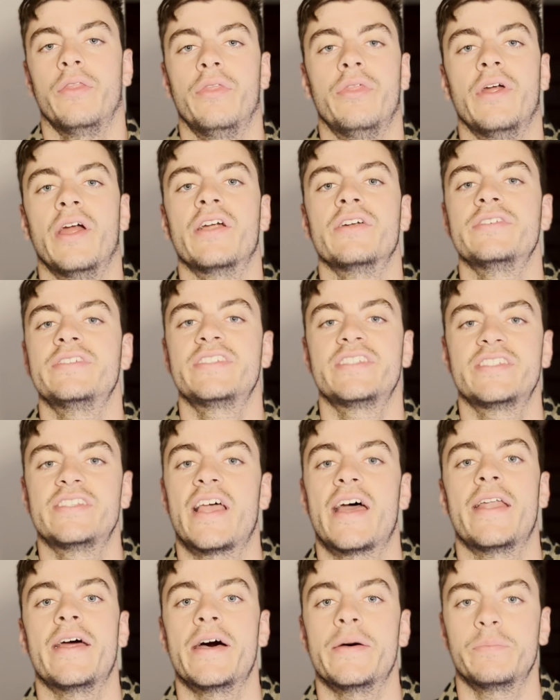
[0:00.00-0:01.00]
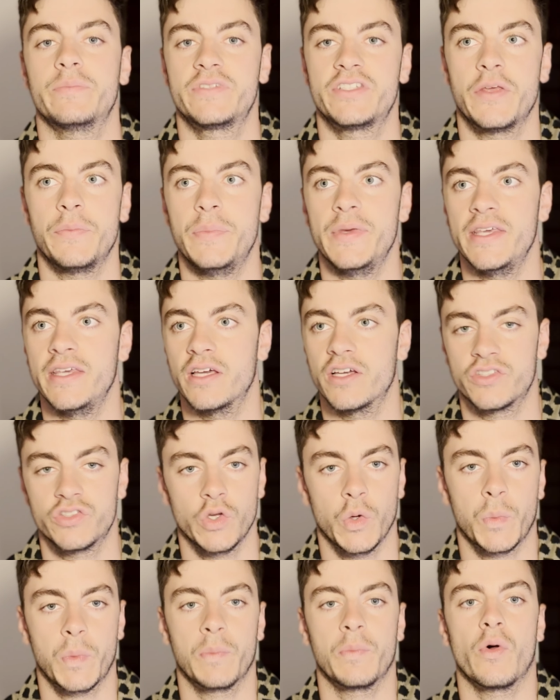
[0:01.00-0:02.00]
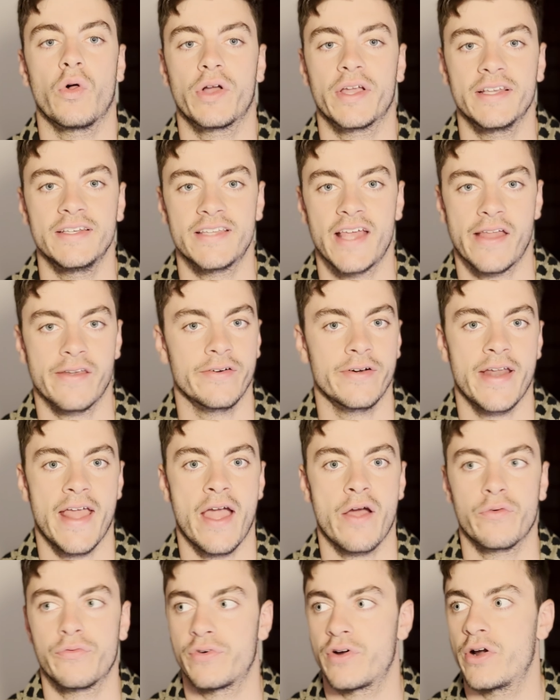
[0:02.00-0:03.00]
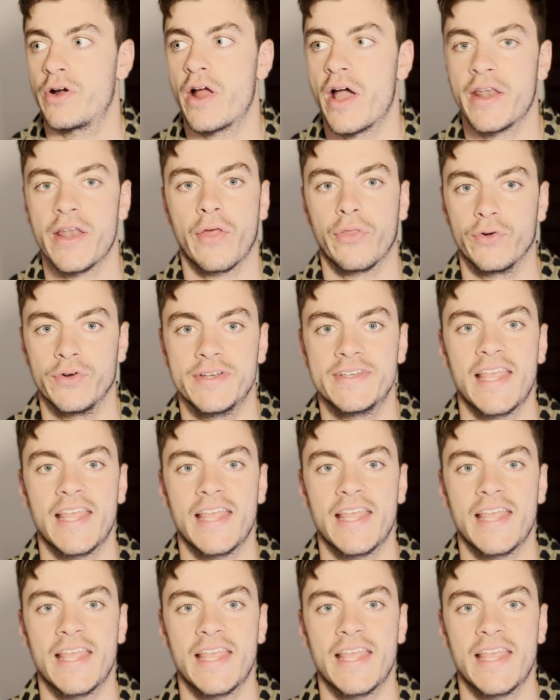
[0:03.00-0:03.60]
They're set up to be a Super Bowl contender now for another